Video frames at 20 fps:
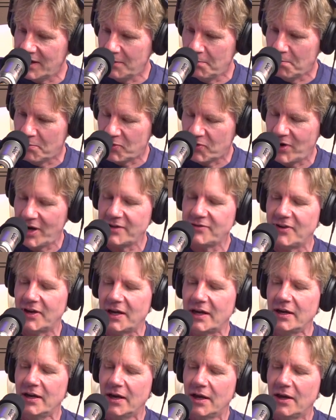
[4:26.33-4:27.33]

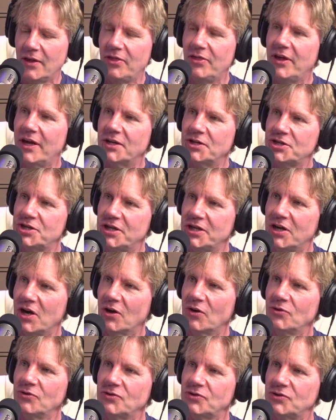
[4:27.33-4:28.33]
impressing that she
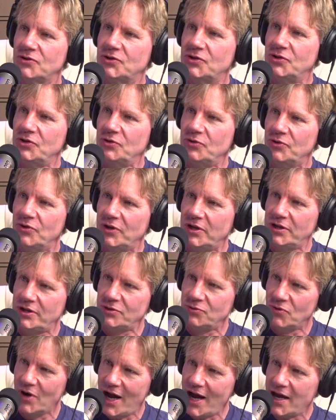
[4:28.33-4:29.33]
goes to the
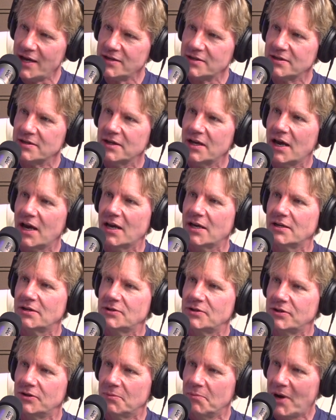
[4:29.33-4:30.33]
U.S.
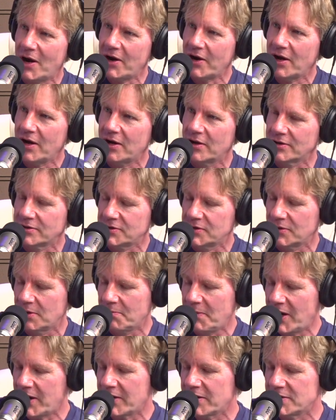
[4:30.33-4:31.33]
and to
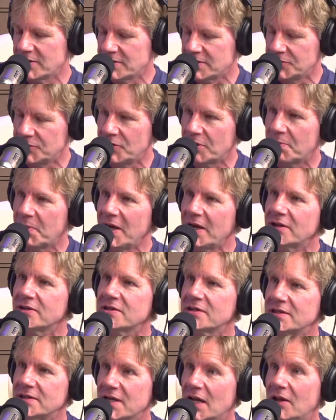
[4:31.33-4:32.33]
Americans and
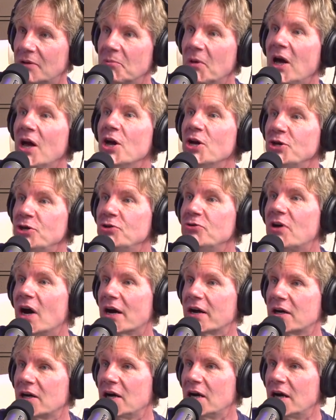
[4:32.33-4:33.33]
Europeans and tell them, you
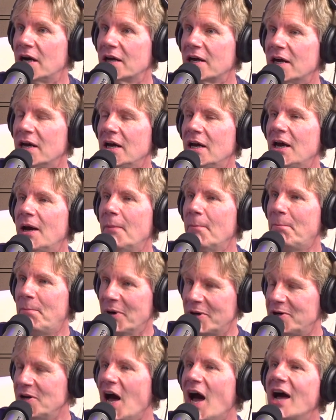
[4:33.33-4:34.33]
got to cut,
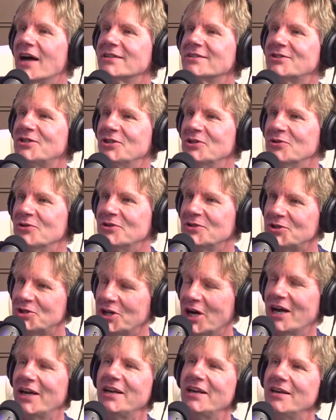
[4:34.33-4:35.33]
but not to
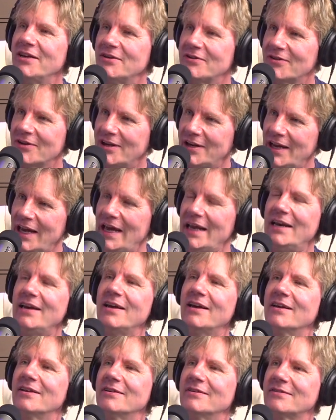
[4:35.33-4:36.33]
Chinese and
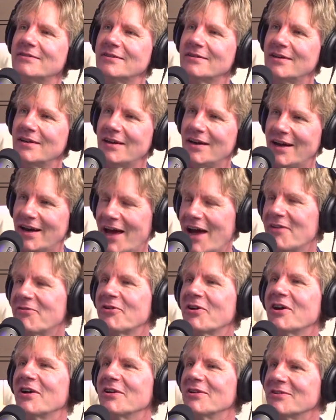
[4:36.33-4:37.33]
Indians and
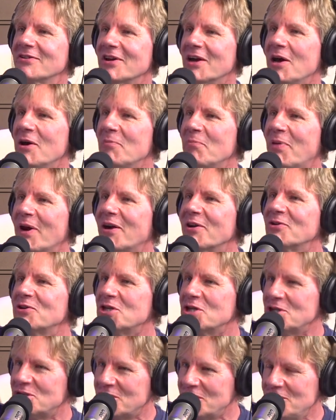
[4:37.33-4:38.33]
Africans,
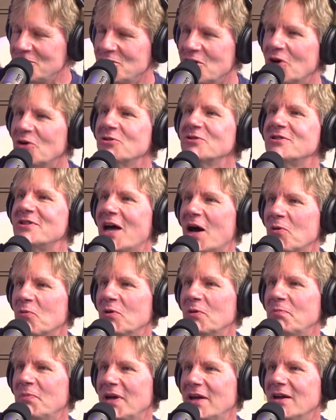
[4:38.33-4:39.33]
because she knows that
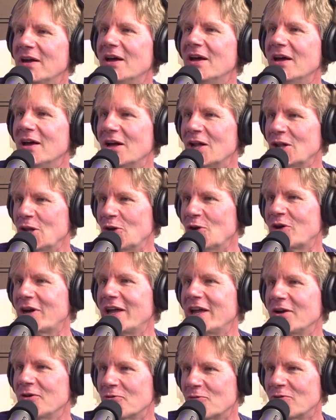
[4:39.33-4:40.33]
would be
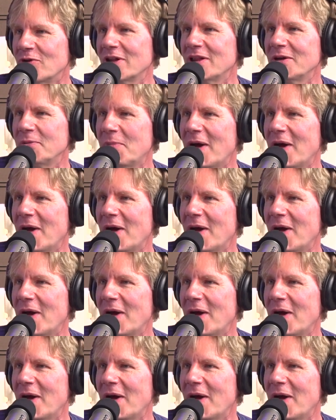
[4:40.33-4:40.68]
looking really